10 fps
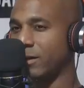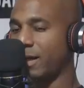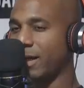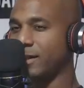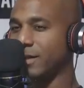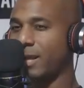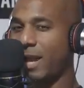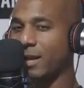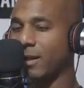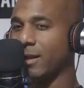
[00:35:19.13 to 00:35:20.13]
Like, isn't that
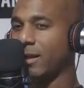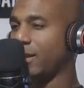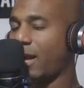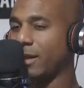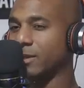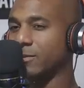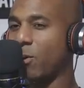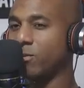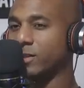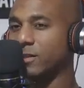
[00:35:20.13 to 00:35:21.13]
like like exposing